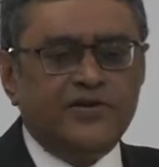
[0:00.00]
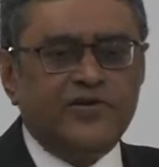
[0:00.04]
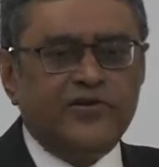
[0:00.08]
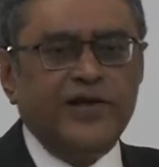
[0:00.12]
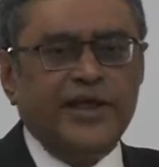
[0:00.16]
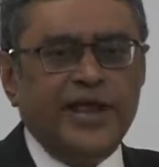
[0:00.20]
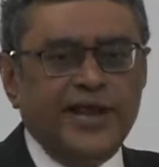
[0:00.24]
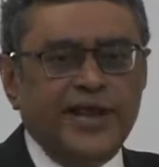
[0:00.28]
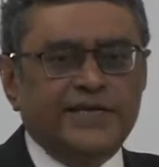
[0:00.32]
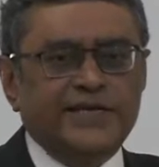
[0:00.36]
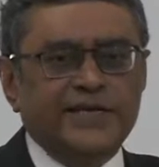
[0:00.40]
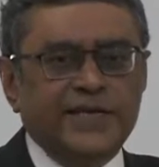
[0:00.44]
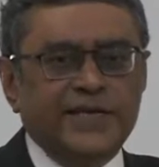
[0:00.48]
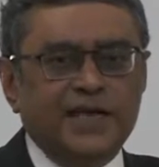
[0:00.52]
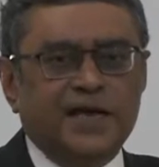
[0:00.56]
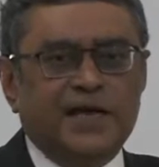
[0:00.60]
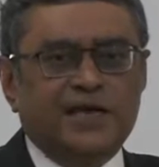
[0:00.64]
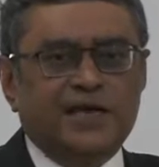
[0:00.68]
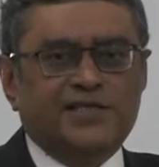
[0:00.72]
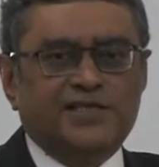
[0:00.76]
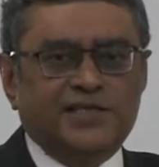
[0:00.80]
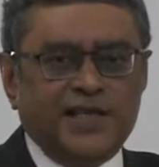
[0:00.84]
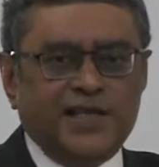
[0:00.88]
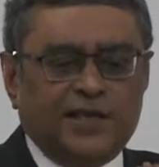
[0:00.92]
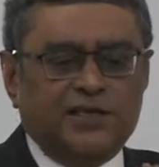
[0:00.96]
creating a
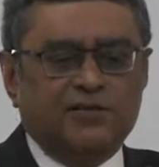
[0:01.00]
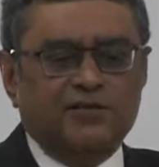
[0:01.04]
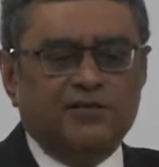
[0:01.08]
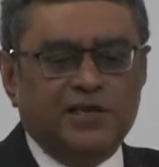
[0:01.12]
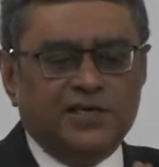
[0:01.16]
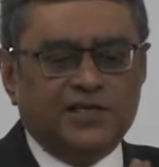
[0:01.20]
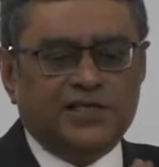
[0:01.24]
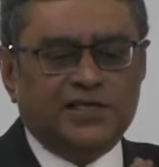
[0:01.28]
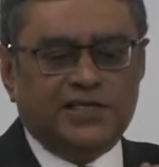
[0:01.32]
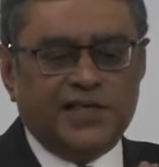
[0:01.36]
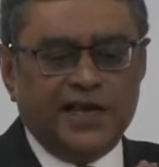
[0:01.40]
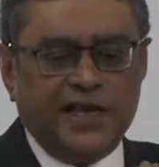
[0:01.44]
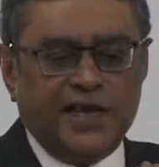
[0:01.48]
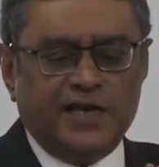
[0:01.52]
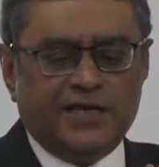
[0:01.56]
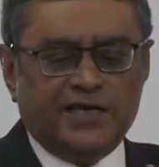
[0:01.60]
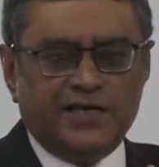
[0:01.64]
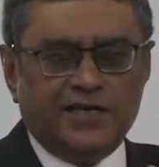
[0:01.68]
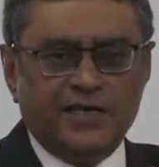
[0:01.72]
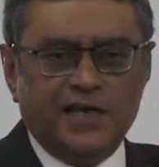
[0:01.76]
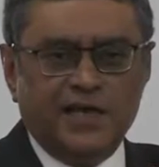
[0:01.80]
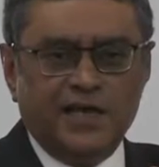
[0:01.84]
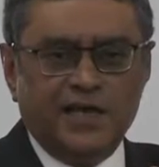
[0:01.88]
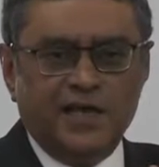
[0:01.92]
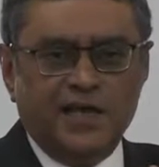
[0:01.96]
secular state
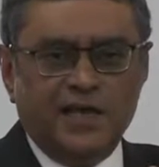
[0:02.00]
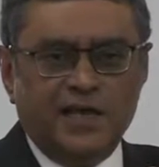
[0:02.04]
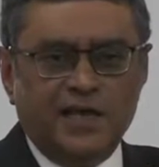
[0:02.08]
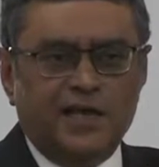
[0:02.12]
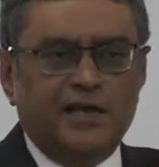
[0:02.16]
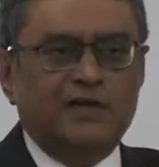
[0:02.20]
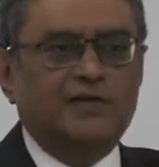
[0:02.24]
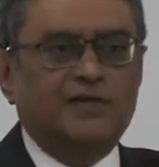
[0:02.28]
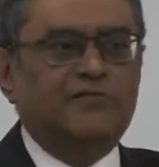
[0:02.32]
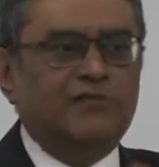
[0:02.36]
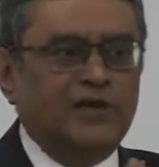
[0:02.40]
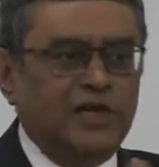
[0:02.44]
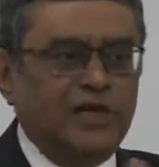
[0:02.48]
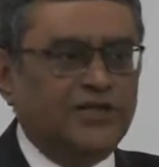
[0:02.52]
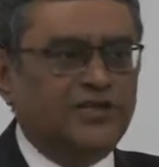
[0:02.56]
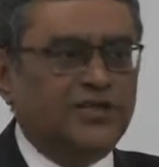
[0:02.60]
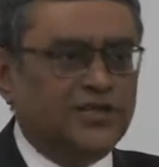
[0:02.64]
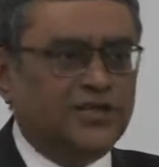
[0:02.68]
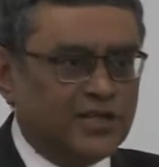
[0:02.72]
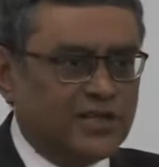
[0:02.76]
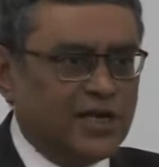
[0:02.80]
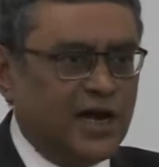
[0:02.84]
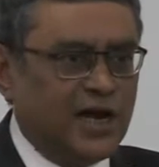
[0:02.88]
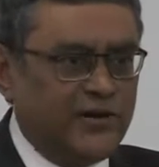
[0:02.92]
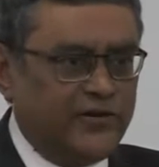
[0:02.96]
in a
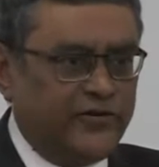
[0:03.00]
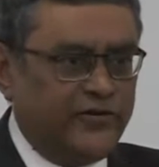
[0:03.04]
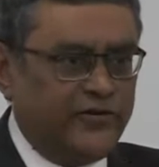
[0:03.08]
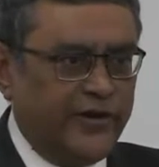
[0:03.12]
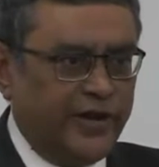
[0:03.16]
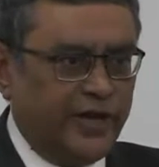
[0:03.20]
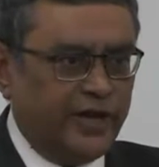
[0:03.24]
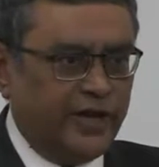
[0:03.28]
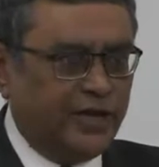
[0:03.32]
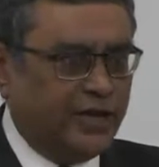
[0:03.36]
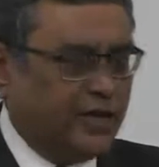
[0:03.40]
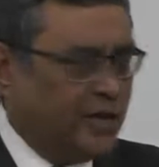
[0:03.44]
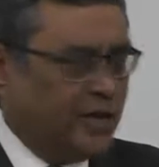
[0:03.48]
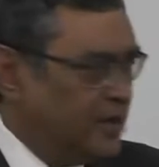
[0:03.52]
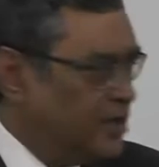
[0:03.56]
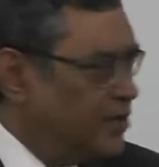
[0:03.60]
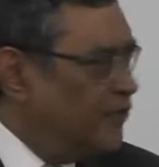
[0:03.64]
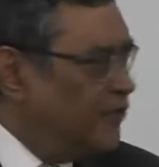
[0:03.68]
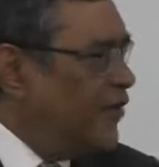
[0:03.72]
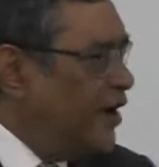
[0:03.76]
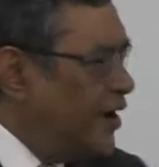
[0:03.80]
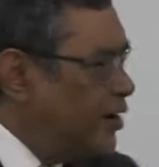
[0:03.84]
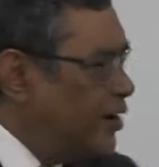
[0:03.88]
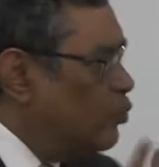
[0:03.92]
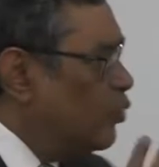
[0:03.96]
religious country. The
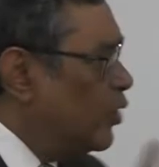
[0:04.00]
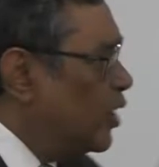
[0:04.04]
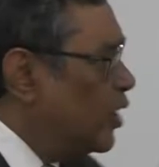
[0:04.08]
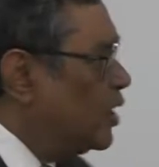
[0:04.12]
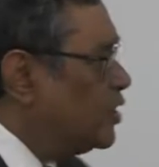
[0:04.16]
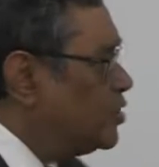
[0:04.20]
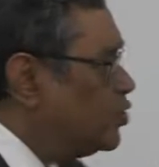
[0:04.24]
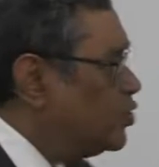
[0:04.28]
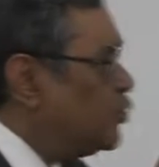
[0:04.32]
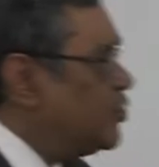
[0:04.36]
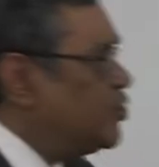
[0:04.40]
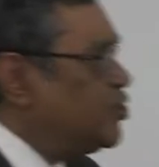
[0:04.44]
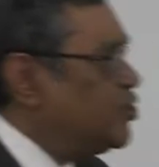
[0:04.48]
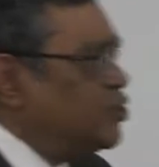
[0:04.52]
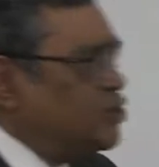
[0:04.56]
very words which he